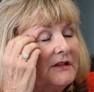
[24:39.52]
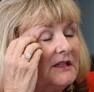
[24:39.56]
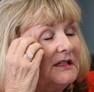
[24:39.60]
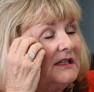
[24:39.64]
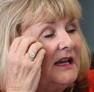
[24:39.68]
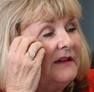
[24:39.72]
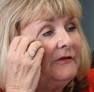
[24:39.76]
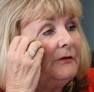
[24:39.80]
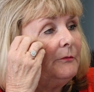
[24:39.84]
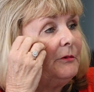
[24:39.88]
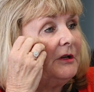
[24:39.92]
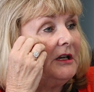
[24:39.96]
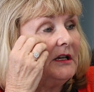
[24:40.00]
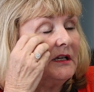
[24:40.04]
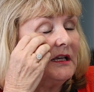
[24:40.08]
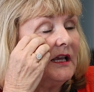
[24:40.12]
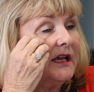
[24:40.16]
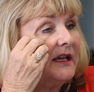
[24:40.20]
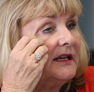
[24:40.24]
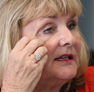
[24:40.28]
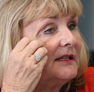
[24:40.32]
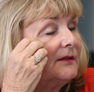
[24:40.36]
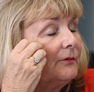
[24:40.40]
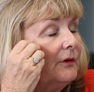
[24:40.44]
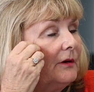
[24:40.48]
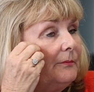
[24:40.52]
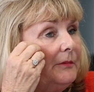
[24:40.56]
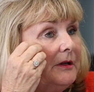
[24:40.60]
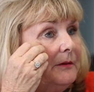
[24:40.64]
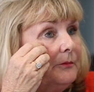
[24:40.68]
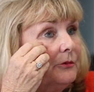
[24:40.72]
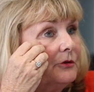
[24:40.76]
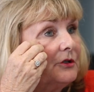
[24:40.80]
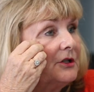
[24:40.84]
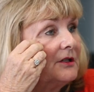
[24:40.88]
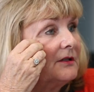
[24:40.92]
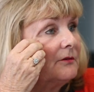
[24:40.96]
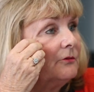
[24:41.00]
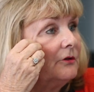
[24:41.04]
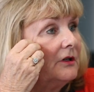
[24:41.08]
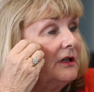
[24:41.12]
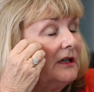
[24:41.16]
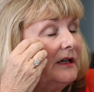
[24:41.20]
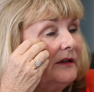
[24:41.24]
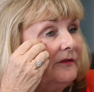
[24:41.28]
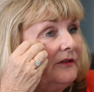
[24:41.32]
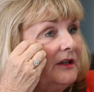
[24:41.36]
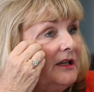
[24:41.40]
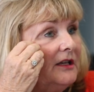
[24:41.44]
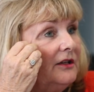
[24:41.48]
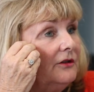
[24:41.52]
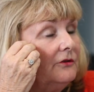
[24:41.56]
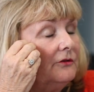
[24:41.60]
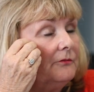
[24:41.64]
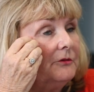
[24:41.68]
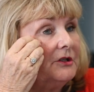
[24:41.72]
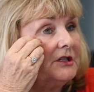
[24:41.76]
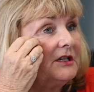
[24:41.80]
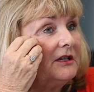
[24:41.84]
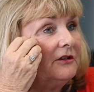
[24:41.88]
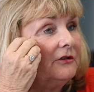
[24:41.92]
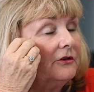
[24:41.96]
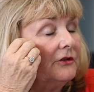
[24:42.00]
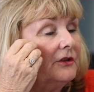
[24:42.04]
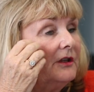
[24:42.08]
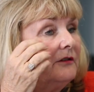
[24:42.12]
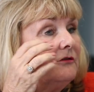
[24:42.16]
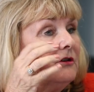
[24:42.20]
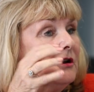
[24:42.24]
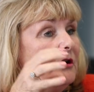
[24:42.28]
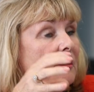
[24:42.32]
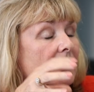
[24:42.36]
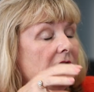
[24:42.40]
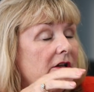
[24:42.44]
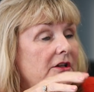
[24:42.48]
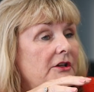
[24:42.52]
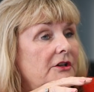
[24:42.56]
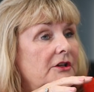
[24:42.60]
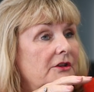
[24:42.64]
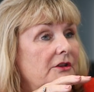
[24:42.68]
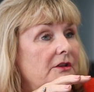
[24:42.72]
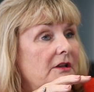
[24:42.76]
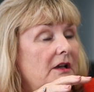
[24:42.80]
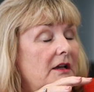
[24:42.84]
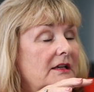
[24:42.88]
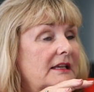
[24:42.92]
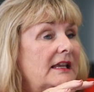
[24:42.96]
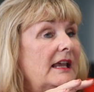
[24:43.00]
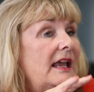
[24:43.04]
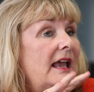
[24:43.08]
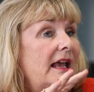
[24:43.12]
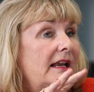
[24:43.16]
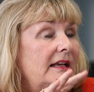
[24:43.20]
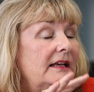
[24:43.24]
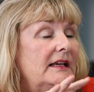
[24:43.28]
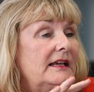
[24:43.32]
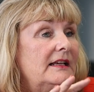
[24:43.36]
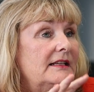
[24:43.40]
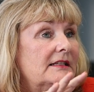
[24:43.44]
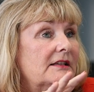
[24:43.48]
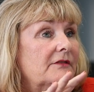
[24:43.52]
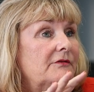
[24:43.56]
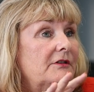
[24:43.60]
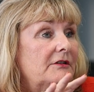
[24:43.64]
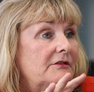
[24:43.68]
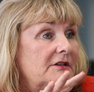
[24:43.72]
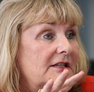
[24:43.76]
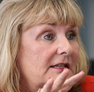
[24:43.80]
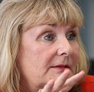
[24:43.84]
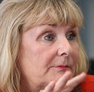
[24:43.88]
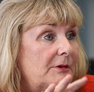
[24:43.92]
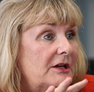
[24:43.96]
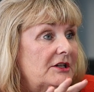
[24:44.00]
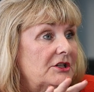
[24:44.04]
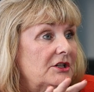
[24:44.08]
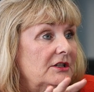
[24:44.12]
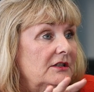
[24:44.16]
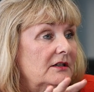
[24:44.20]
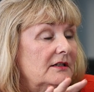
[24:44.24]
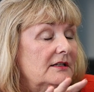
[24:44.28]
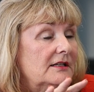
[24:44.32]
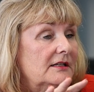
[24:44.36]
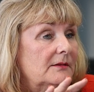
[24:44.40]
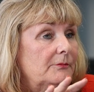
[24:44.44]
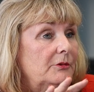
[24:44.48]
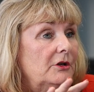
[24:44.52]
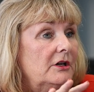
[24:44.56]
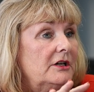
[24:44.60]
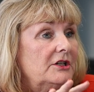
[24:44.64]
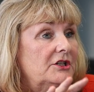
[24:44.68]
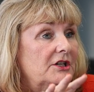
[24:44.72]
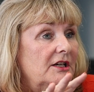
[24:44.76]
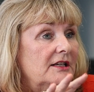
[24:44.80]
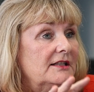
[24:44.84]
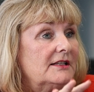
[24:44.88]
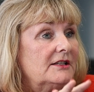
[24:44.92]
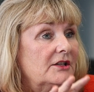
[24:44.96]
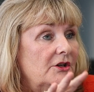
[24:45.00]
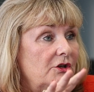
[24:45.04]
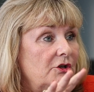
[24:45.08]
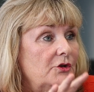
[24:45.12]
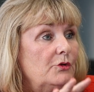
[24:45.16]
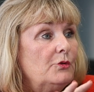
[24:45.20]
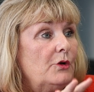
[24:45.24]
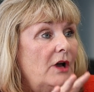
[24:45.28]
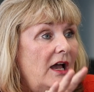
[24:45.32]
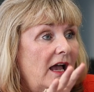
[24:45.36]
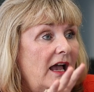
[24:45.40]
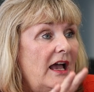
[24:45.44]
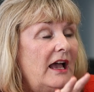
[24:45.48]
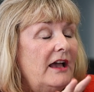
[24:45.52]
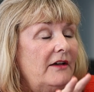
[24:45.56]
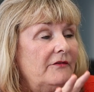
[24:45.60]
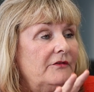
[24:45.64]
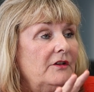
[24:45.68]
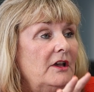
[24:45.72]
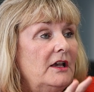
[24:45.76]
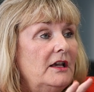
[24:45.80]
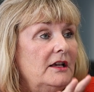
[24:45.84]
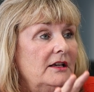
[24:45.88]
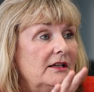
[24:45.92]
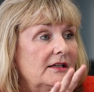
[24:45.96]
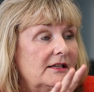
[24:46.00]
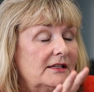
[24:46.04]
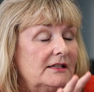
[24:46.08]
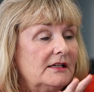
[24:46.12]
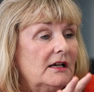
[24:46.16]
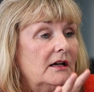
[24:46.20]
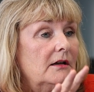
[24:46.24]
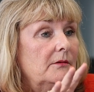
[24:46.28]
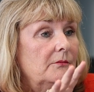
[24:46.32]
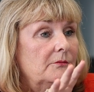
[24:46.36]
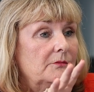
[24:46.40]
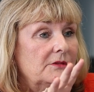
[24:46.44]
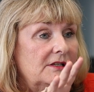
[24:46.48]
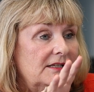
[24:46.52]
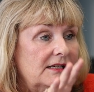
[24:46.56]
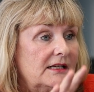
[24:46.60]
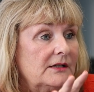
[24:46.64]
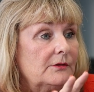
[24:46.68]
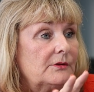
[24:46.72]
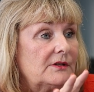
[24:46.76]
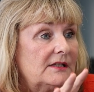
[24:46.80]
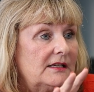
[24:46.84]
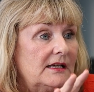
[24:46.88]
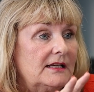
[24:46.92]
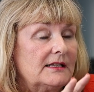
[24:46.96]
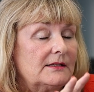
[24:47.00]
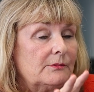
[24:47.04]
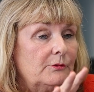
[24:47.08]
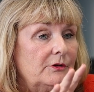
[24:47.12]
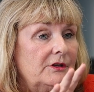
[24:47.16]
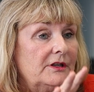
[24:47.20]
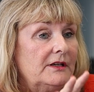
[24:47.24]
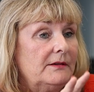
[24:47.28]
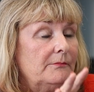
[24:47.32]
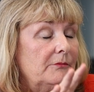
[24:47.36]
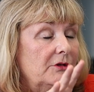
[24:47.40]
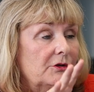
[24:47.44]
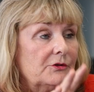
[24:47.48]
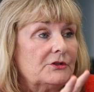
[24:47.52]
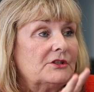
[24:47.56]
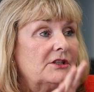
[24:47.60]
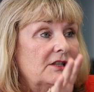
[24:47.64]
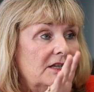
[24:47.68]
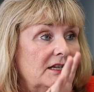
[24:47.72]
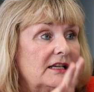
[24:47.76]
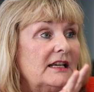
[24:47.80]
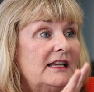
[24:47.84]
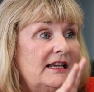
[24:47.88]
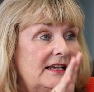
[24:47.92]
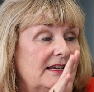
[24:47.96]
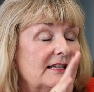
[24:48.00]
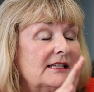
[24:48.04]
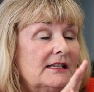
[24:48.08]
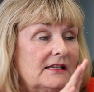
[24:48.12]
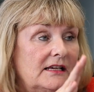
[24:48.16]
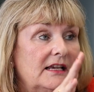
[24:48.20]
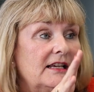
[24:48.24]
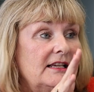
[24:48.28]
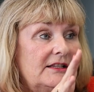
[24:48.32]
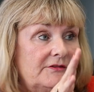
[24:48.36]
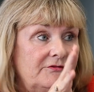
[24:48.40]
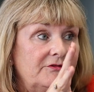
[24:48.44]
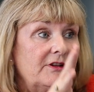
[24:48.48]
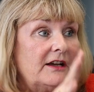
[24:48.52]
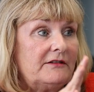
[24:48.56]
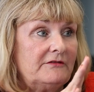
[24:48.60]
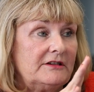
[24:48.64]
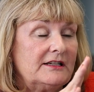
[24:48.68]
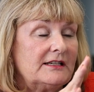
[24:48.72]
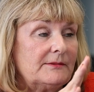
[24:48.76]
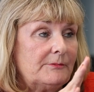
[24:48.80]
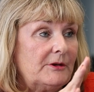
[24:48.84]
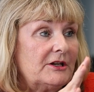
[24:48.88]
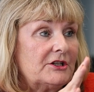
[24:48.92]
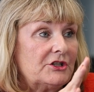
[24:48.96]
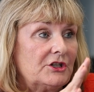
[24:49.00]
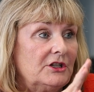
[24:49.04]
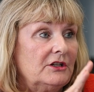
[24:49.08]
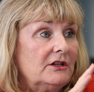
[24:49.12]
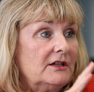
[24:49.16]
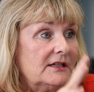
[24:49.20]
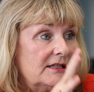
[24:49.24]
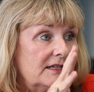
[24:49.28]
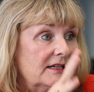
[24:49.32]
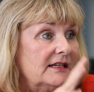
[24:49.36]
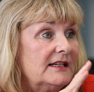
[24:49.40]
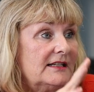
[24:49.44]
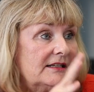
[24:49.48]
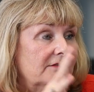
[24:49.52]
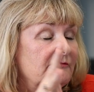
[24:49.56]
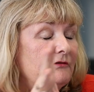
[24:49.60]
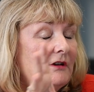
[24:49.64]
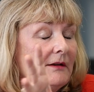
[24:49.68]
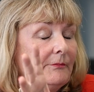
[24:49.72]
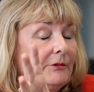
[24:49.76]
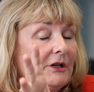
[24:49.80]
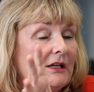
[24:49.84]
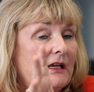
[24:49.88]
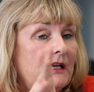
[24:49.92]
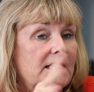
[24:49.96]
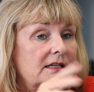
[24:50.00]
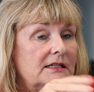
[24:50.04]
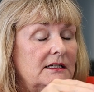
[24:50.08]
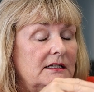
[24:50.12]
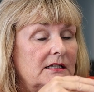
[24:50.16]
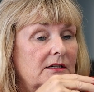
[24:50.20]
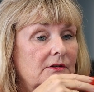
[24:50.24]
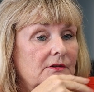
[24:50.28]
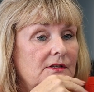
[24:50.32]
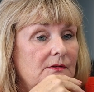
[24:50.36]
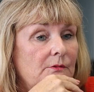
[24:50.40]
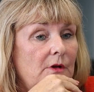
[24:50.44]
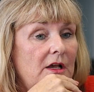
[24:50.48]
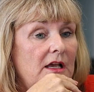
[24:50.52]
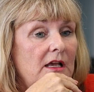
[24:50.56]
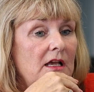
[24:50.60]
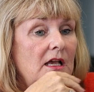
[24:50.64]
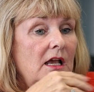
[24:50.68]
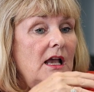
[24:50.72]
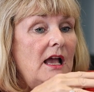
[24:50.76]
It's never been a case where people just want to have EU material. There are, again, it's a very specialised supply chain. So you have some skill sets within mills that is very specialised and isn't replicated elsewhere.